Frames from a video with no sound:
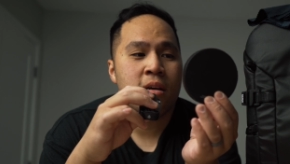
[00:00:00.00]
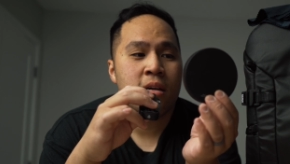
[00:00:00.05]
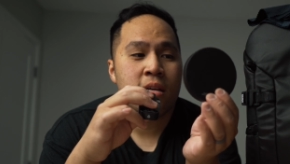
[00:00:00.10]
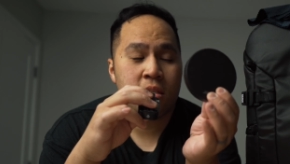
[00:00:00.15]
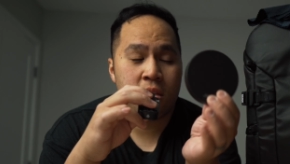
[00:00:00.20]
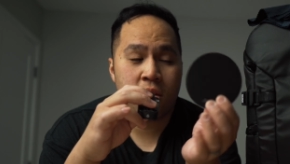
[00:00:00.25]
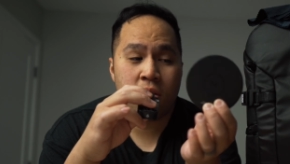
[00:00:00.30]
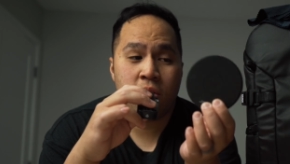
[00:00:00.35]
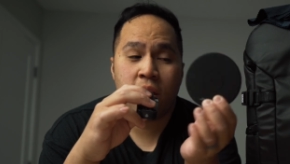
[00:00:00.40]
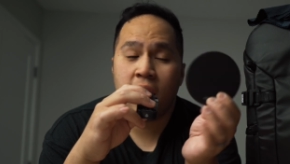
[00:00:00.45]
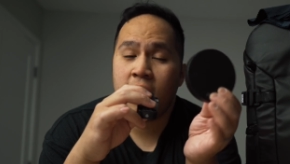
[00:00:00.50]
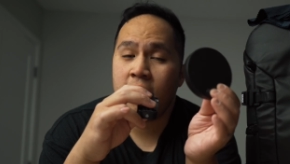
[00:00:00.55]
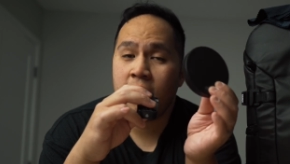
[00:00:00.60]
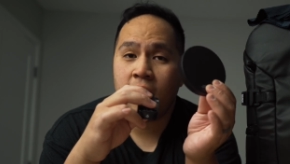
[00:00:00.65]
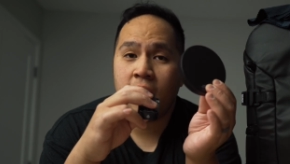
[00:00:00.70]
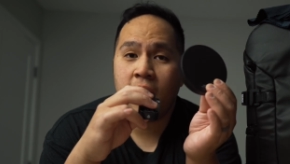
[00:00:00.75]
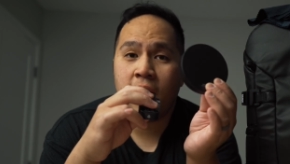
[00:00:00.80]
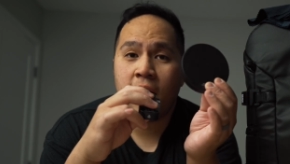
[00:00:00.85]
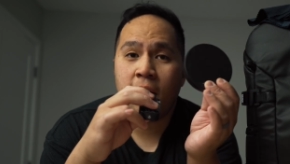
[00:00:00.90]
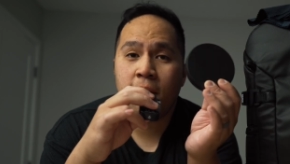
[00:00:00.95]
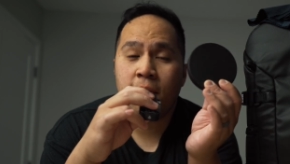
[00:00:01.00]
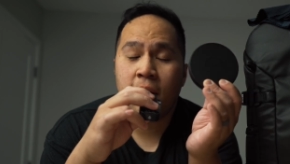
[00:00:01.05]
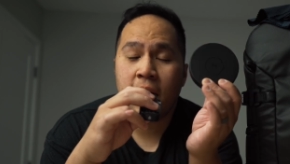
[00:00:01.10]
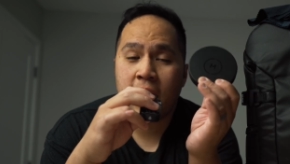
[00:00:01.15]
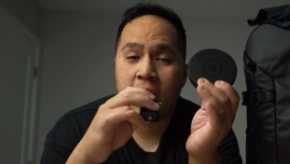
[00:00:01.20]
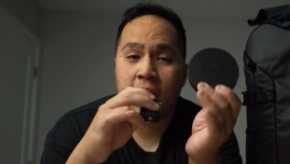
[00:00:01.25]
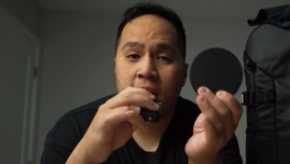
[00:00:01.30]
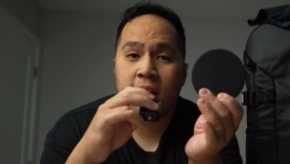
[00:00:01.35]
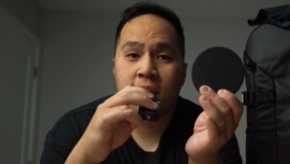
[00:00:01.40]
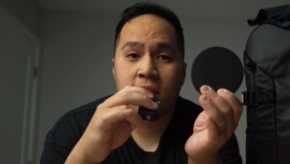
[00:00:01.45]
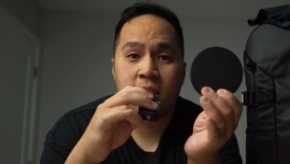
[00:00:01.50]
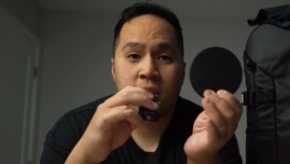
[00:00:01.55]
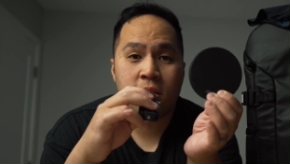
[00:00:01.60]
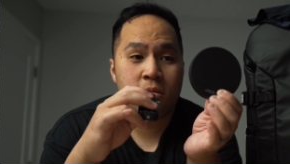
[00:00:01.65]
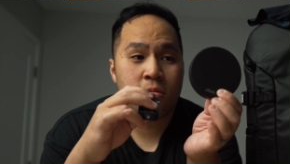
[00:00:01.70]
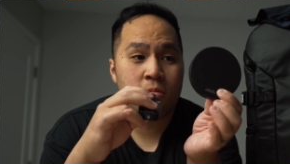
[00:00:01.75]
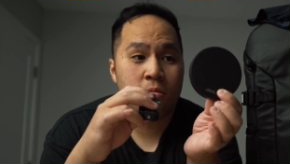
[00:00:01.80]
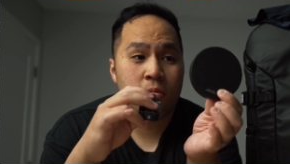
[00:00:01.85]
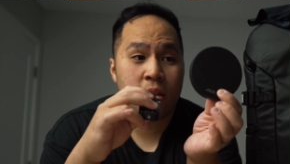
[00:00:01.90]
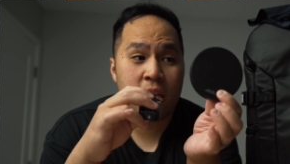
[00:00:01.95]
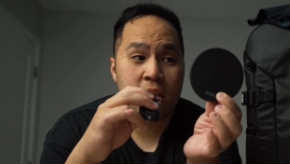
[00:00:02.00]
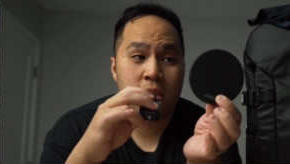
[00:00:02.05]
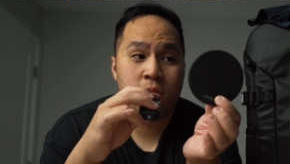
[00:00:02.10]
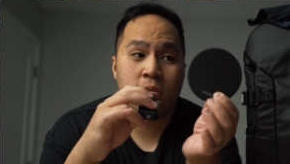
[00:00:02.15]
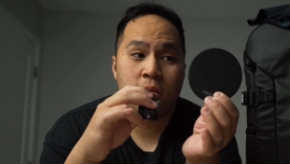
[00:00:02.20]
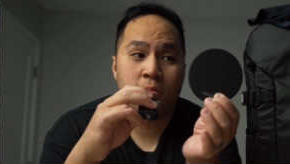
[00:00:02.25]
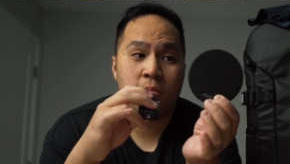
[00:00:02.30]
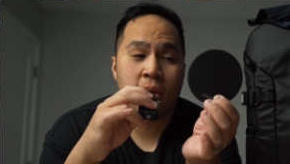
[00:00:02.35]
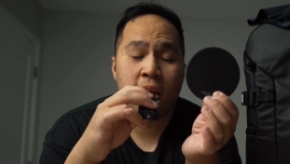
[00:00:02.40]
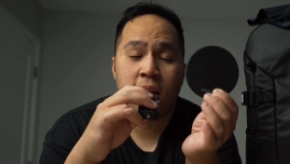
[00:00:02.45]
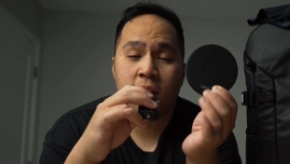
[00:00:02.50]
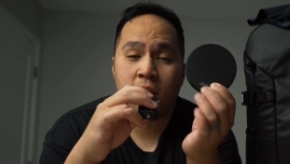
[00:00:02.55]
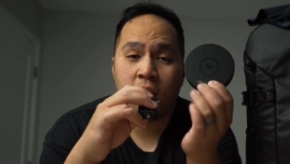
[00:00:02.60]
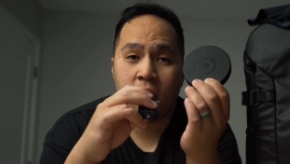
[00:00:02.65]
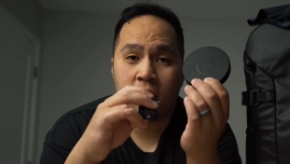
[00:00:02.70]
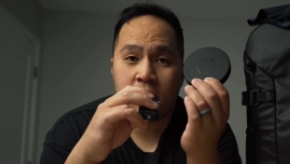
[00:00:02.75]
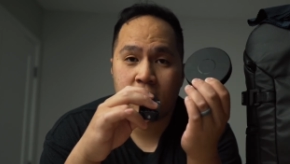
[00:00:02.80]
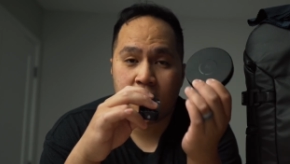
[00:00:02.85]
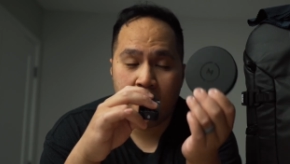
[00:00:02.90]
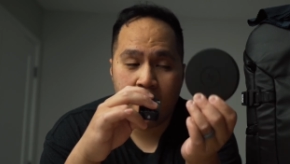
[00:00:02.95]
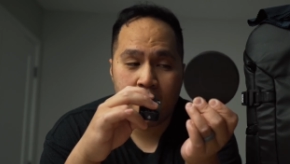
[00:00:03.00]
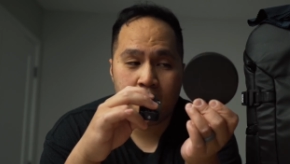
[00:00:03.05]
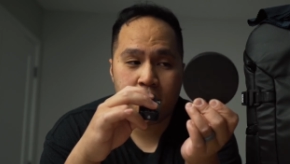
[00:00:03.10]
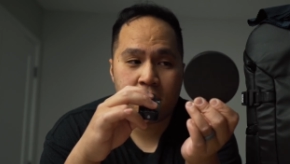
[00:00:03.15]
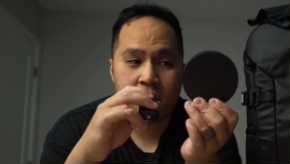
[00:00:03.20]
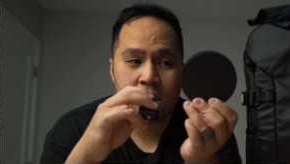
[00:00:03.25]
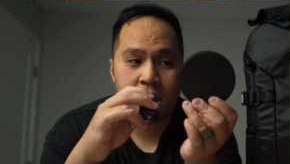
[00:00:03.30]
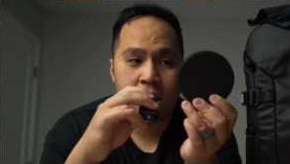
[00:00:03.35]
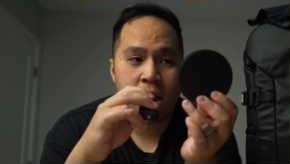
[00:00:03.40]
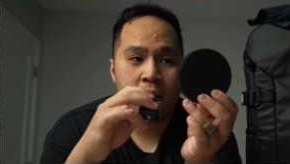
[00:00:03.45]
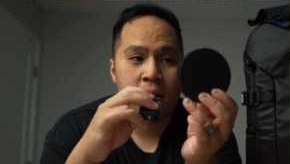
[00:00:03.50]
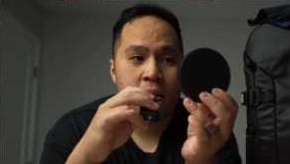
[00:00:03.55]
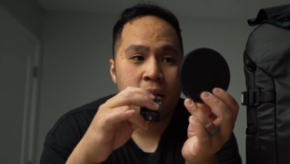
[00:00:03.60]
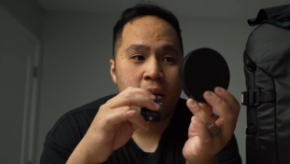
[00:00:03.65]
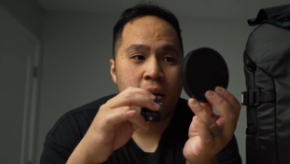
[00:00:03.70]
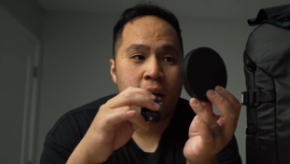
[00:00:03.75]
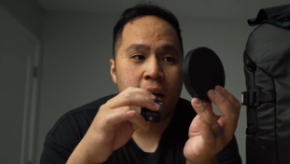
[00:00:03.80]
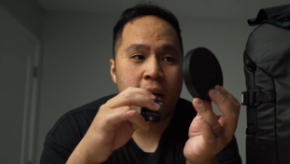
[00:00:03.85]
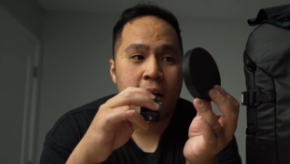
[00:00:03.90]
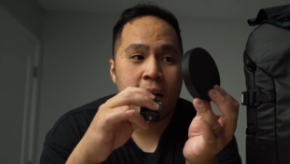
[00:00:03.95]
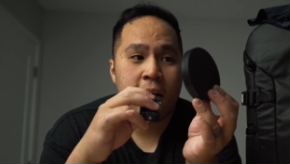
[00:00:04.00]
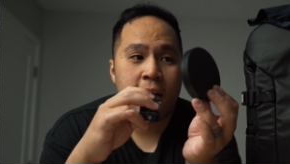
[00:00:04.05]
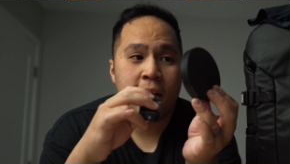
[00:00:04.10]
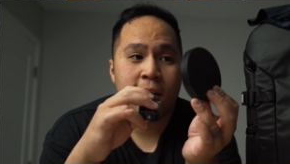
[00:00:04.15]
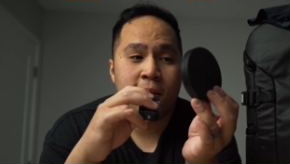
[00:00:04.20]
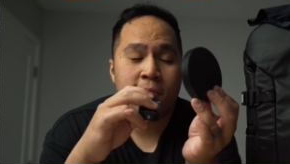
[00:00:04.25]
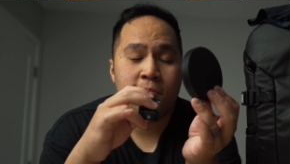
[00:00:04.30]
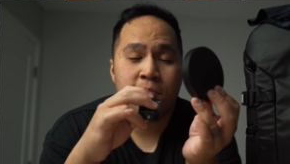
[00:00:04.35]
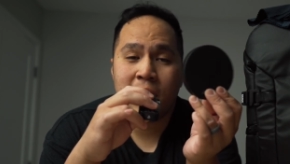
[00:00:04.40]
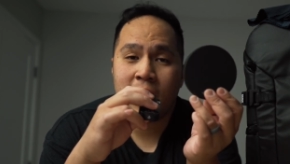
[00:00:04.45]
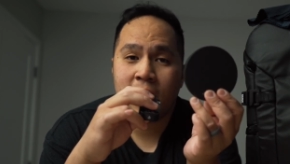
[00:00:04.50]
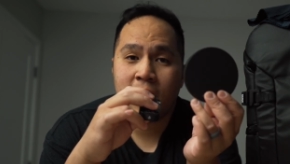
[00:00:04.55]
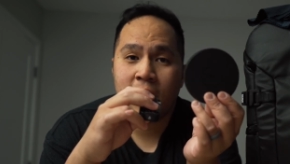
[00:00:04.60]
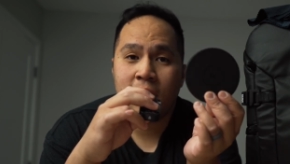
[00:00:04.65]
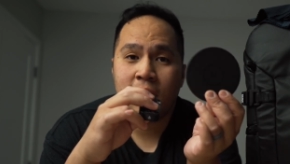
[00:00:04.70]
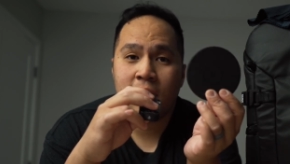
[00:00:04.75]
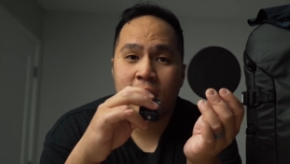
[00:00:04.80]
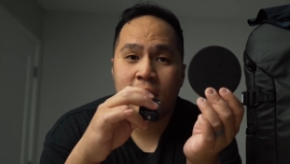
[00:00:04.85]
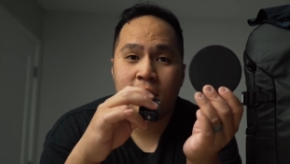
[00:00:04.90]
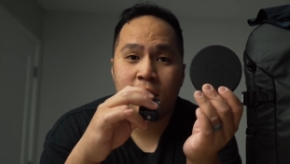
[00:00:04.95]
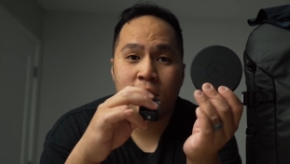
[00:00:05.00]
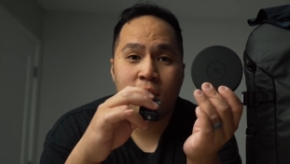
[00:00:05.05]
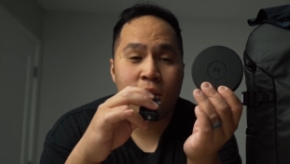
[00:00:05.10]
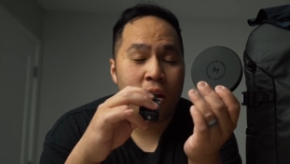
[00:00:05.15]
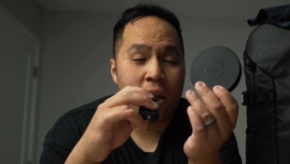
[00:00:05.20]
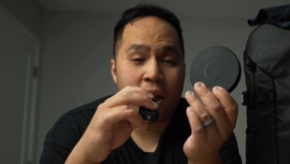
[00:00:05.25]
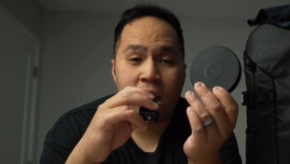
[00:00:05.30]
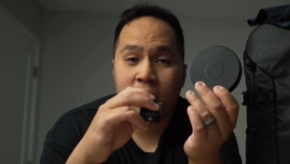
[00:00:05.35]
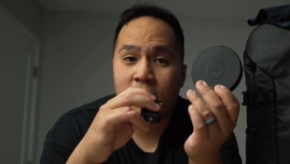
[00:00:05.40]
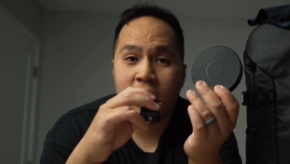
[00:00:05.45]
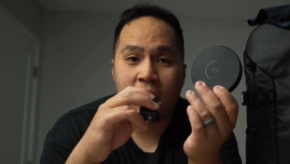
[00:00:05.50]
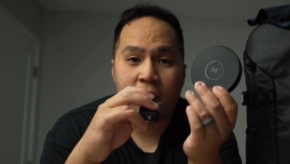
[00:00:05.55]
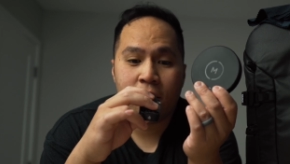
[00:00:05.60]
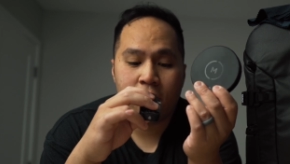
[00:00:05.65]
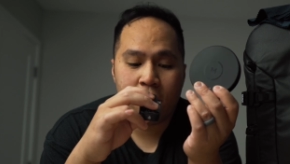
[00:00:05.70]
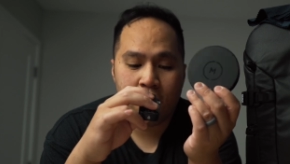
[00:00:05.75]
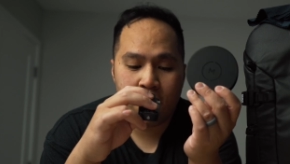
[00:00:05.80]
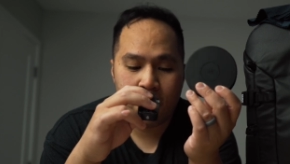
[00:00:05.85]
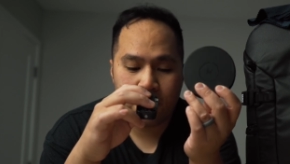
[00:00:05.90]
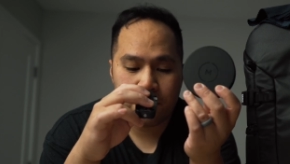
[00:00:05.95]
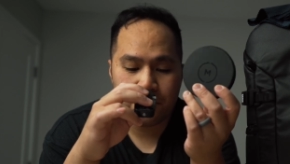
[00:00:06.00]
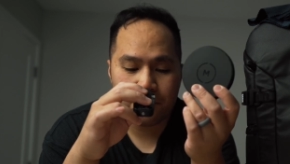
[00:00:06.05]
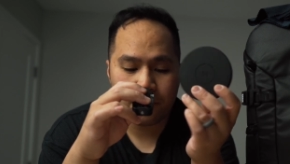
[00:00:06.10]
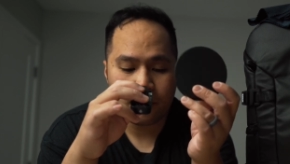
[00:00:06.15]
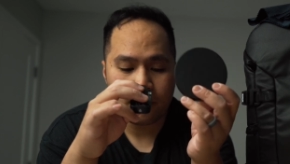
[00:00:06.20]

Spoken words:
So yeah, I carry this with me at all times because you never know.